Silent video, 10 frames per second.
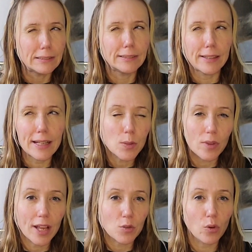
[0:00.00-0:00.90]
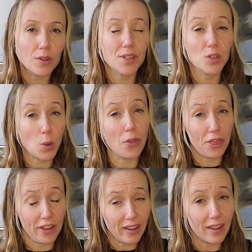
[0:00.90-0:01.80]
the thing is with castor oil is it's so
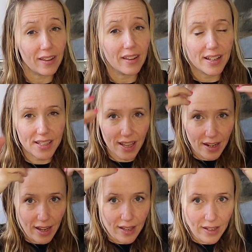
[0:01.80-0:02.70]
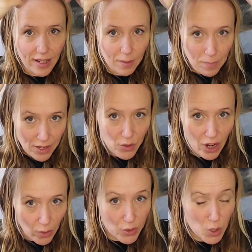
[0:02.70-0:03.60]
thick is that it makes your
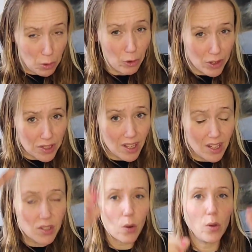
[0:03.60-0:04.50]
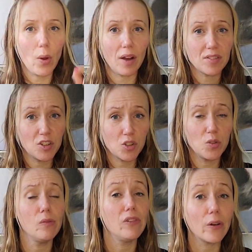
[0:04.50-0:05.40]
hair super greasy. So you have to just do
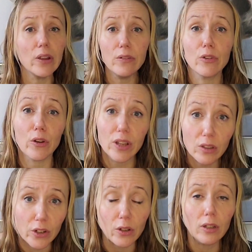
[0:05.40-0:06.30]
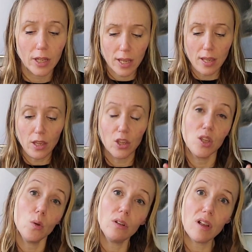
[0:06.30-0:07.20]
very, very little.
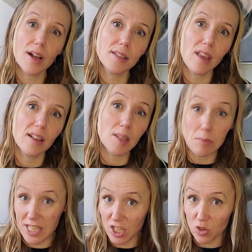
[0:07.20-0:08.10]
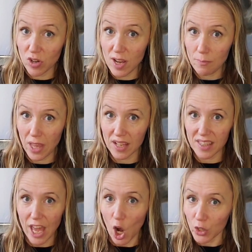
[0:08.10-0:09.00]
Utilizing some tea tree, because
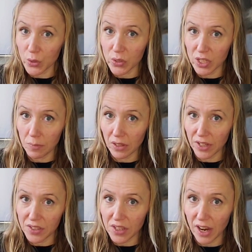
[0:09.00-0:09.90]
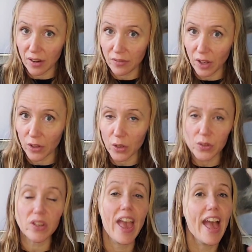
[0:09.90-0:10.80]
that also stimulates the hair
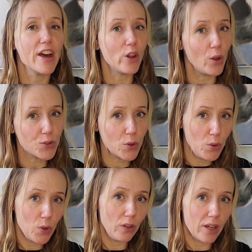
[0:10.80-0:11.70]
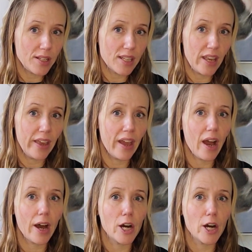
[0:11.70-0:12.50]
follicles, and also utilizing